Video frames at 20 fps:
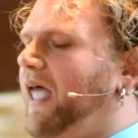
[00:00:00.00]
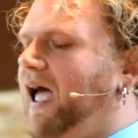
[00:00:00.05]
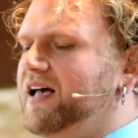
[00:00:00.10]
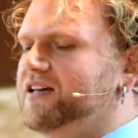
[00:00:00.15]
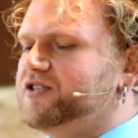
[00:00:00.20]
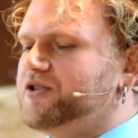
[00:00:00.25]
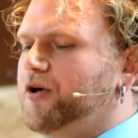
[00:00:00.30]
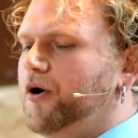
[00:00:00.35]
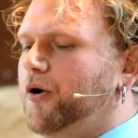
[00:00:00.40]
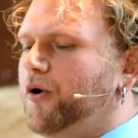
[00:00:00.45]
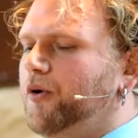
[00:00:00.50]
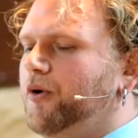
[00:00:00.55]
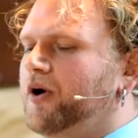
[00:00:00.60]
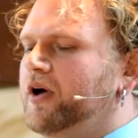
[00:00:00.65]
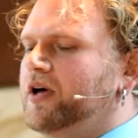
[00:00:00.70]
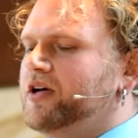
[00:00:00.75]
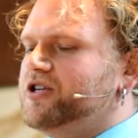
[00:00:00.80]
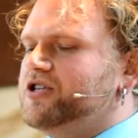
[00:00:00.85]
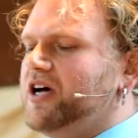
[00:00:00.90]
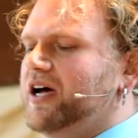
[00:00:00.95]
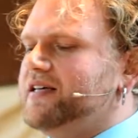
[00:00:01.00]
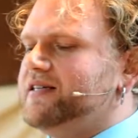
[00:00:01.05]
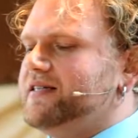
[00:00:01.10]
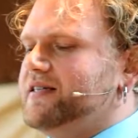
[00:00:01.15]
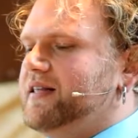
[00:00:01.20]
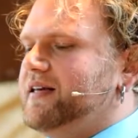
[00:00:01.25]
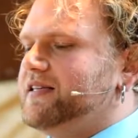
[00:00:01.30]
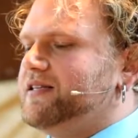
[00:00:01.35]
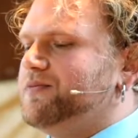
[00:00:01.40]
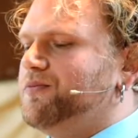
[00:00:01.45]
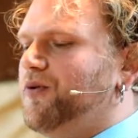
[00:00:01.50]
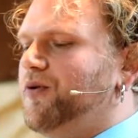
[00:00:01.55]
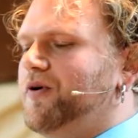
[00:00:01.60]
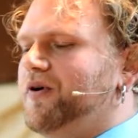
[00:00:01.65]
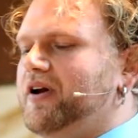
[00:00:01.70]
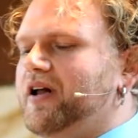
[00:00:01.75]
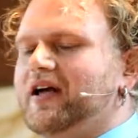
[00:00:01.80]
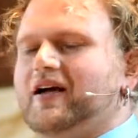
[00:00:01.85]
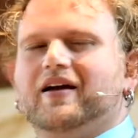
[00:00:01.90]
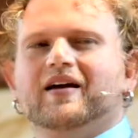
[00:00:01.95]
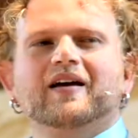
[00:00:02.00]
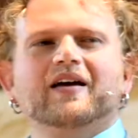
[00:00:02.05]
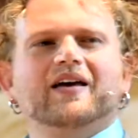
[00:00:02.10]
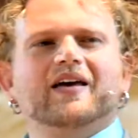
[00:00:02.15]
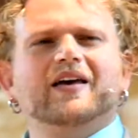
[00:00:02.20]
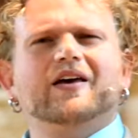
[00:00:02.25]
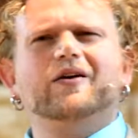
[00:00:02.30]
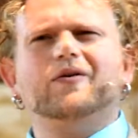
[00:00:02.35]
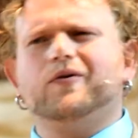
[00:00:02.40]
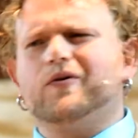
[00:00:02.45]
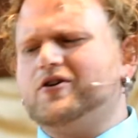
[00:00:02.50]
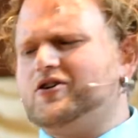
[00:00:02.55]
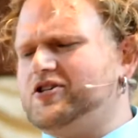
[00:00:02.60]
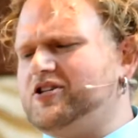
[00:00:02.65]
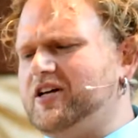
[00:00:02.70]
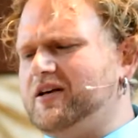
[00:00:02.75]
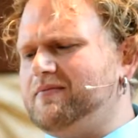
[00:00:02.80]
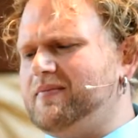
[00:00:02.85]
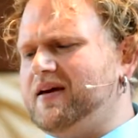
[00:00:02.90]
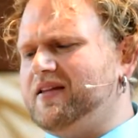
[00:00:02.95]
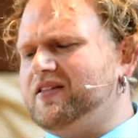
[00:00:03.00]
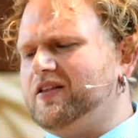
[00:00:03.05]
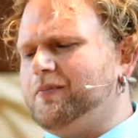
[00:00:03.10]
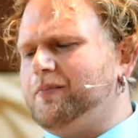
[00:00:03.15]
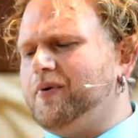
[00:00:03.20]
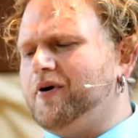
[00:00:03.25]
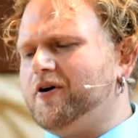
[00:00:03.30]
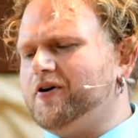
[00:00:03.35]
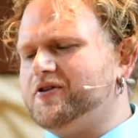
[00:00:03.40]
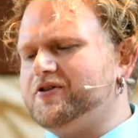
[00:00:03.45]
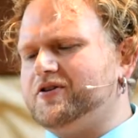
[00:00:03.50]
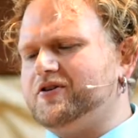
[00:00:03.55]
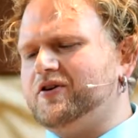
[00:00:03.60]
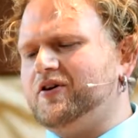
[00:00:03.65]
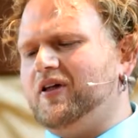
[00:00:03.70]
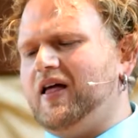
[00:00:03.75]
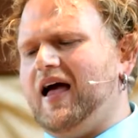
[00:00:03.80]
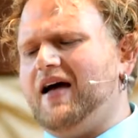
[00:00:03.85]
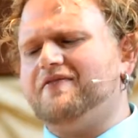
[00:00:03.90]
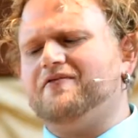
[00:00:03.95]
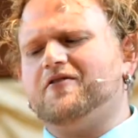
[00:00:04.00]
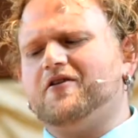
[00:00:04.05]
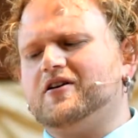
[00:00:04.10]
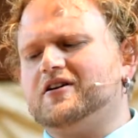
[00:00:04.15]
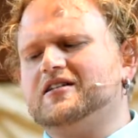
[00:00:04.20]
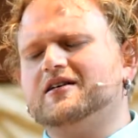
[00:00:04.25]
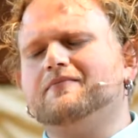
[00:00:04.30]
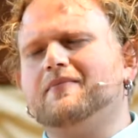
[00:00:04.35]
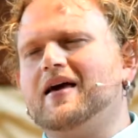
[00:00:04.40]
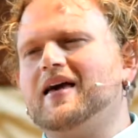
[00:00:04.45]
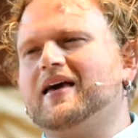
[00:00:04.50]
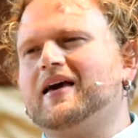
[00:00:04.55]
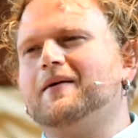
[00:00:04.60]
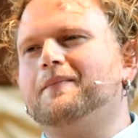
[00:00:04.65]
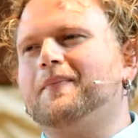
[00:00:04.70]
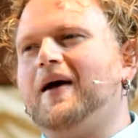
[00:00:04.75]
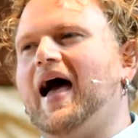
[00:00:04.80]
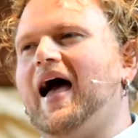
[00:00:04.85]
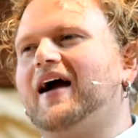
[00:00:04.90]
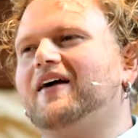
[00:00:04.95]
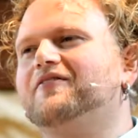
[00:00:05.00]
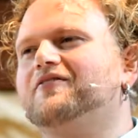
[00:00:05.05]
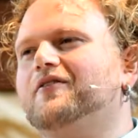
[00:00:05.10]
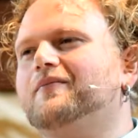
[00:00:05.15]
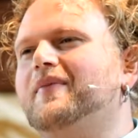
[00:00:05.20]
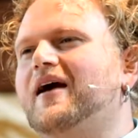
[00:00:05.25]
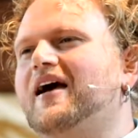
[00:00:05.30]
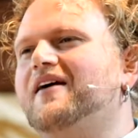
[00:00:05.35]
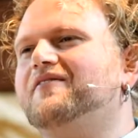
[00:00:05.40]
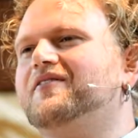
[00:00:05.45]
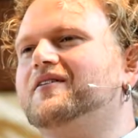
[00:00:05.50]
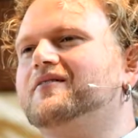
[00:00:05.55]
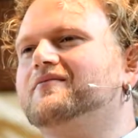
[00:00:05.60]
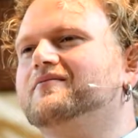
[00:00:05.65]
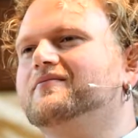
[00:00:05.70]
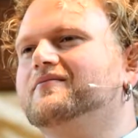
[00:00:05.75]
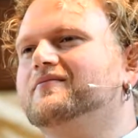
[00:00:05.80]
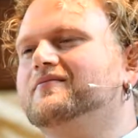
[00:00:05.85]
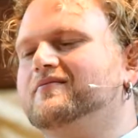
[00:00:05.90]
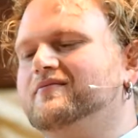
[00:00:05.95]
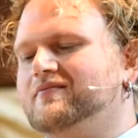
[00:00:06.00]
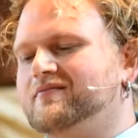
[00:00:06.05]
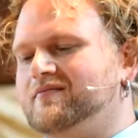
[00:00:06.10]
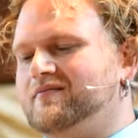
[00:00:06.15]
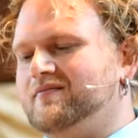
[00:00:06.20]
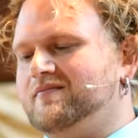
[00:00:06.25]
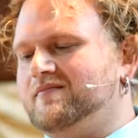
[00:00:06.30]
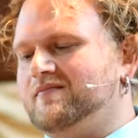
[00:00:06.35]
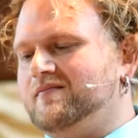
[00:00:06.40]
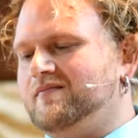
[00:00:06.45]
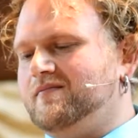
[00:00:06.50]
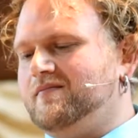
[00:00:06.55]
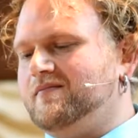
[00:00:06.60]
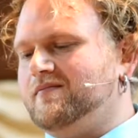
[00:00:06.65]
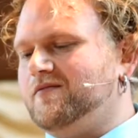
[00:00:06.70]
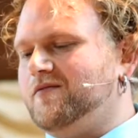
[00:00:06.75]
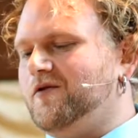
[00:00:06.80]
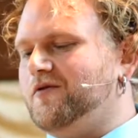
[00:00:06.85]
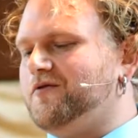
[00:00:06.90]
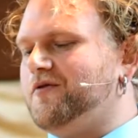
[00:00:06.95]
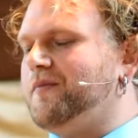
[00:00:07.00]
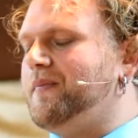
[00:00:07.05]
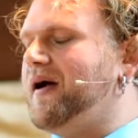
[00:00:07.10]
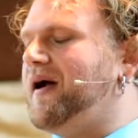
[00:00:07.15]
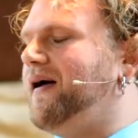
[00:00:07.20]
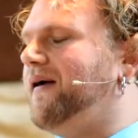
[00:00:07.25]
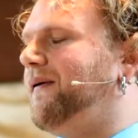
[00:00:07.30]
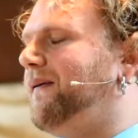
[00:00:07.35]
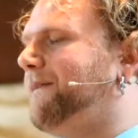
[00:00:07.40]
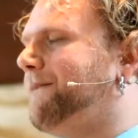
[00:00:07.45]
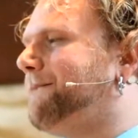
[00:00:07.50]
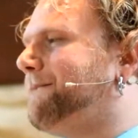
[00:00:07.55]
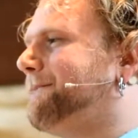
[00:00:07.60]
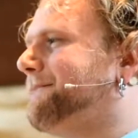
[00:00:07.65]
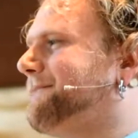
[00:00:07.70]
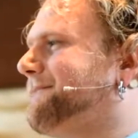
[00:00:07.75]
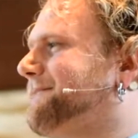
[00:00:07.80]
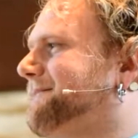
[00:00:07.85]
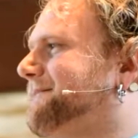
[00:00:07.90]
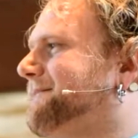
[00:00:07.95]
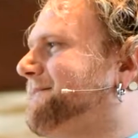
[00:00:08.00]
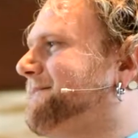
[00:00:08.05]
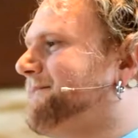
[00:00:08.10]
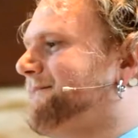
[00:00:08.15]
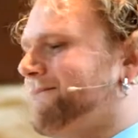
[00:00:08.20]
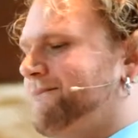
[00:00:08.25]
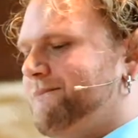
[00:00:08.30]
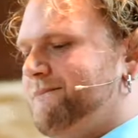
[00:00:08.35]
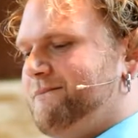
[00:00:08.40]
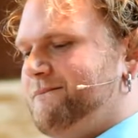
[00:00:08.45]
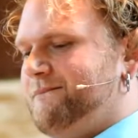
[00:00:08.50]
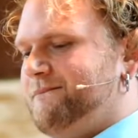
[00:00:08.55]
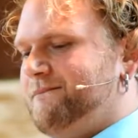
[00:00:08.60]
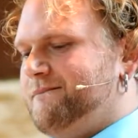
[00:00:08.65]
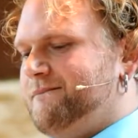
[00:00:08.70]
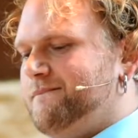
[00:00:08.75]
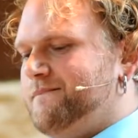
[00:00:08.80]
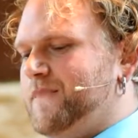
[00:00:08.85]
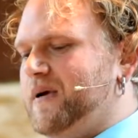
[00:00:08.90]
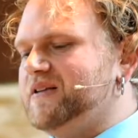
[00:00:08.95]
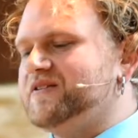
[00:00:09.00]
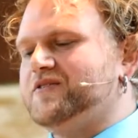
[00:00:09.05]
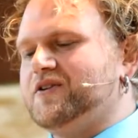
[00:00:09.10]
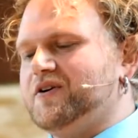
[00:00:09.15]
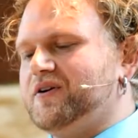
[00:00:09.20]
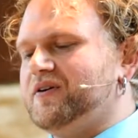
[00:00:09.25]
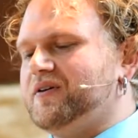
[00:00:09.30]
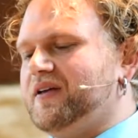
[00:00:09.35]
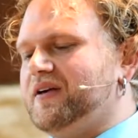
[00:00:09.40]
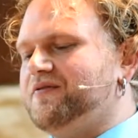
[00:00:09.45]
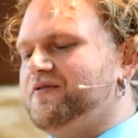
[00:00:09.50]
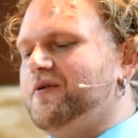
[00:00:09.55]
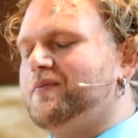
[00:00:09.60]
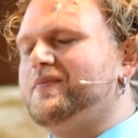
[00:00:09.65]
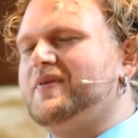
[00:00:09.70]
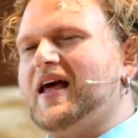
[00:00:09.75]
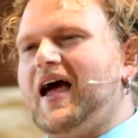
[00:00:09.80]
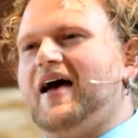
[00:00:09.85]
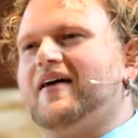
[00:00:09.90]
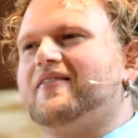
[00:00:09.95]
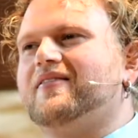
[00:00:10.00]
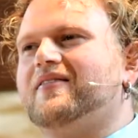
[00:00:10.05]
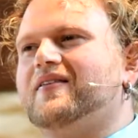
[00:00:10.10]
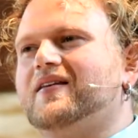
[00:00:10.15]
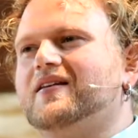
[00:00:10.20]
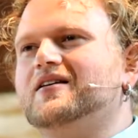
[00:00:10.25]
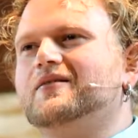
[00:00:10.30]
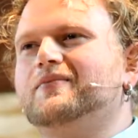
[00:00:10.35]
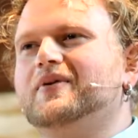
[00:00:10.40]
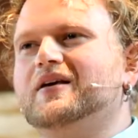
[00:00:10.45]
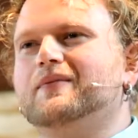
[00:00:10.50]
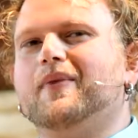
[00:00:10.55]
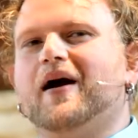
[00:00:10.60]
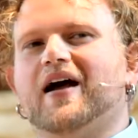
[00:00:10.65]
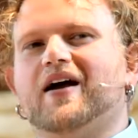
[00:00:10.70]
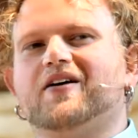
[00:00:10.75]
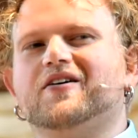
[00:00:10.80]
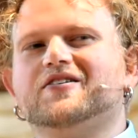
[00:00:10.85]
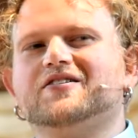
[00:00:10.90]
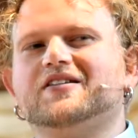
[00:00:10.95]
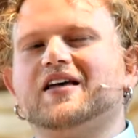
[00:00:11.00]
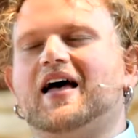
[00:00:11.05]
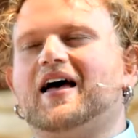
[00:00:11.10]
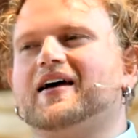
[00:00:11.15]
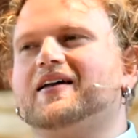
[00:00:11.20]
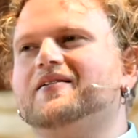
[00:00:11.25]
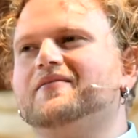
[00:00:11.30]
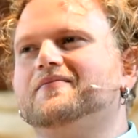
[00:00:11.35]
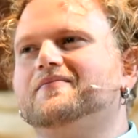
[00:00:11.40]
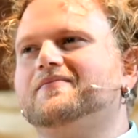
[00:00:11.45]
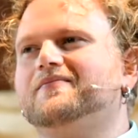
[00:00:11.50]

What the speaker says: as though just this morning he or she made the personal effort to make it back from heaven or from hell, but certainly from death to be by our side.